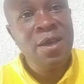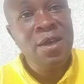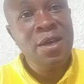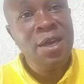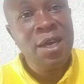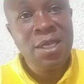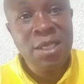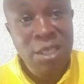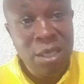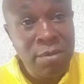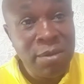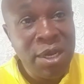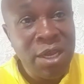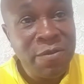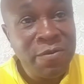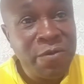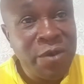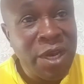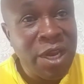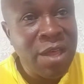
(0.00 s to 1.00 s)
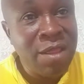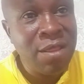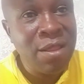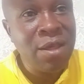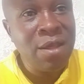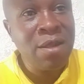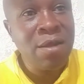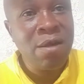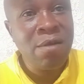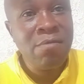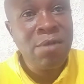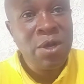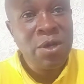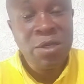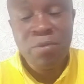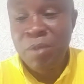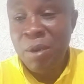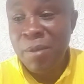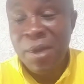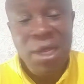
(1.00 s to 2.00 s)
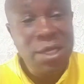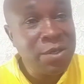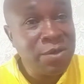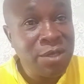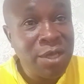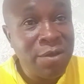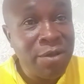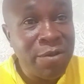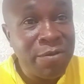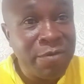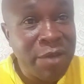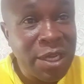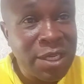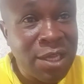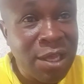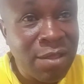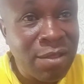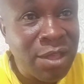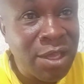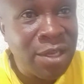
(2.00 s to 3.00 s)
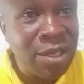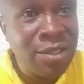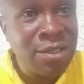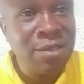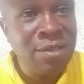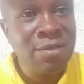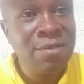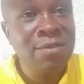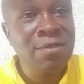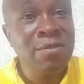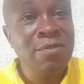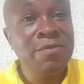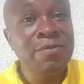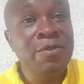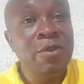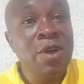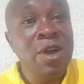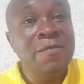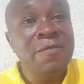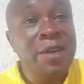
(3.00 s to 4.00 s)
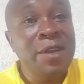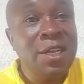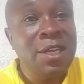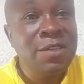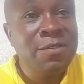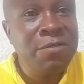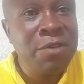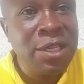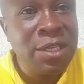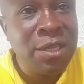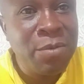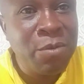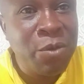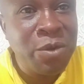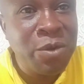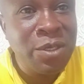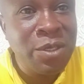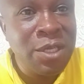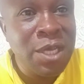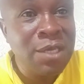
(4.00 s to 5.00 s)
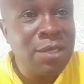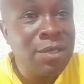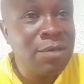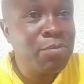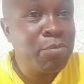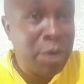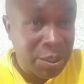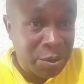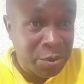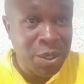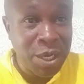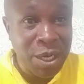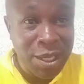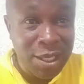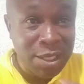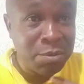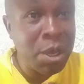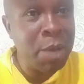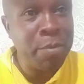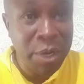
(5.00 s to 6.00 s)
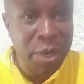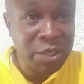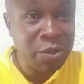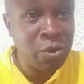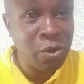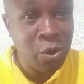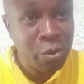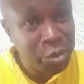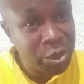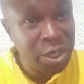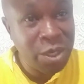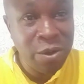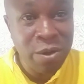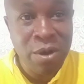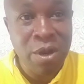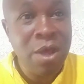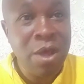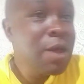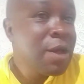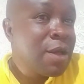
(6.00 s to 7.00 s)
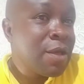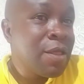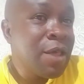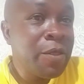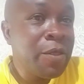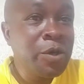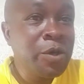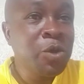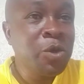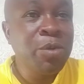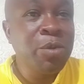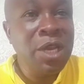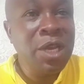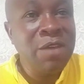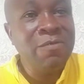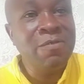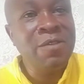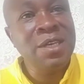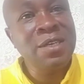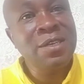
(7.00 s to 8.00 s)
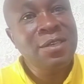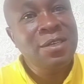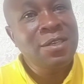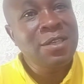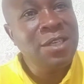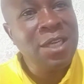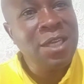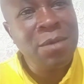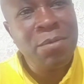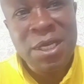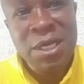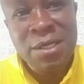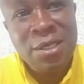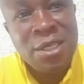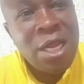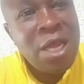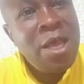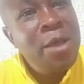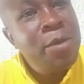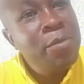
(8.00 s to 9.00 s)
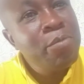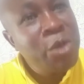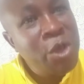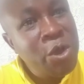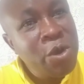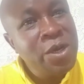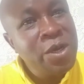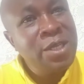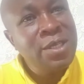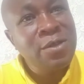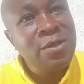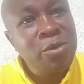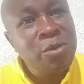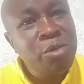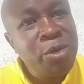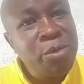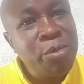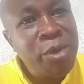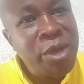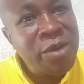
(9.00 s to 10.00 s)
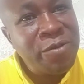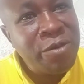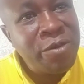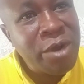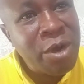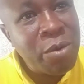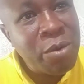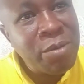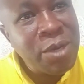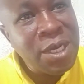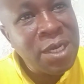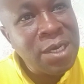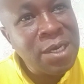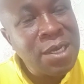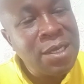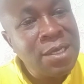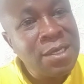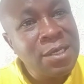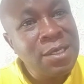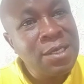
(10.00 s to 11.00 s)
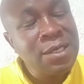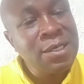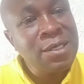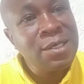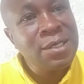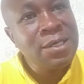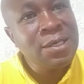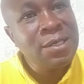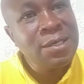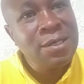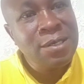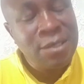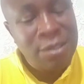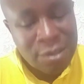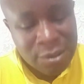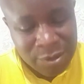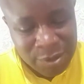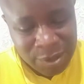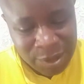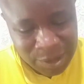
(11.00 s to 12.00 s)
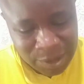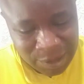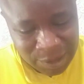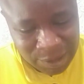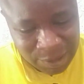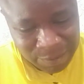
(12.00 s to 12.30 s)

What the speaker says: and she'll be left with nothing, because Pamela is not a factor in the race for governor as far as I'm concerned. Personally, that's my personal opinion. There are those who believe that but Migori is not prepared for a woman candidate, not yet.